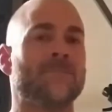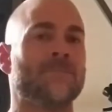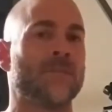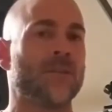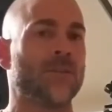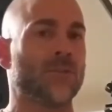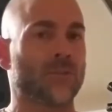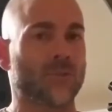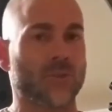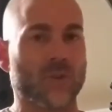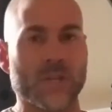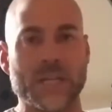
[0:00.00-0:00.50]

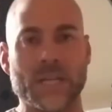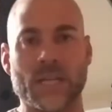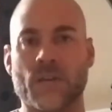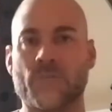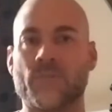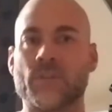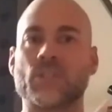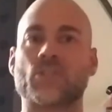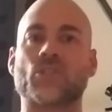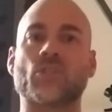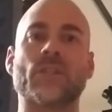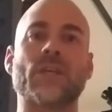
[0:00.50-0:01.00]
3,
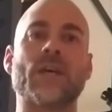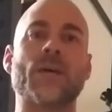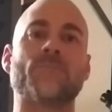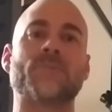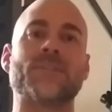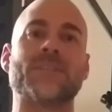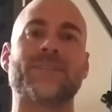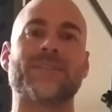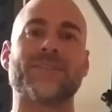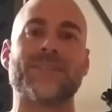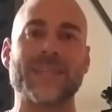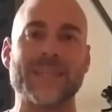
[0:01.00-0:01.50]
eventually up to
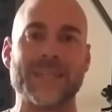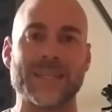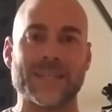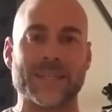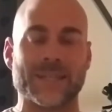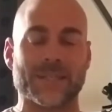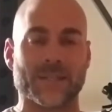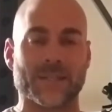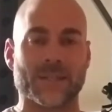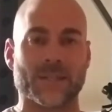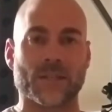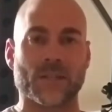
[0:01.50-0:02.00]

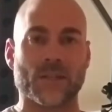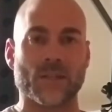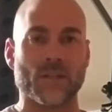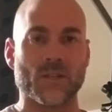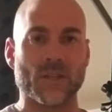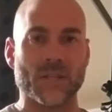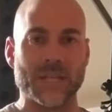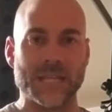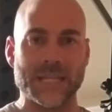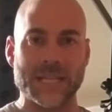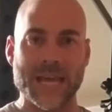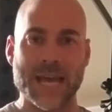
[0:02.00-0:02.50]
10. You
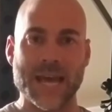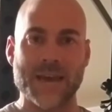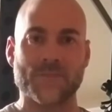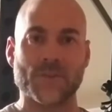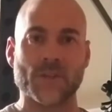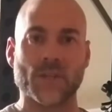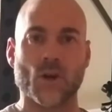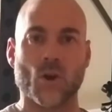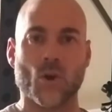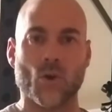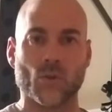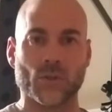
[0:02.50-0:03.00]
need to have a
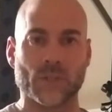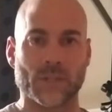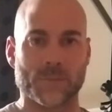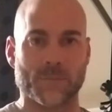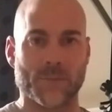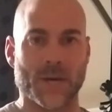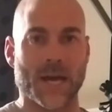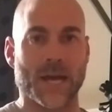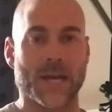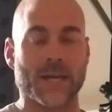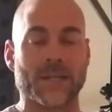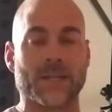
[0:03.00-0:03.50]
goal in
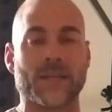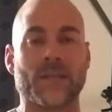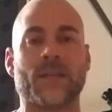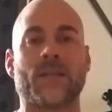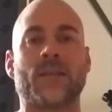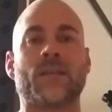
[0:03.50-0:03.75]
mind.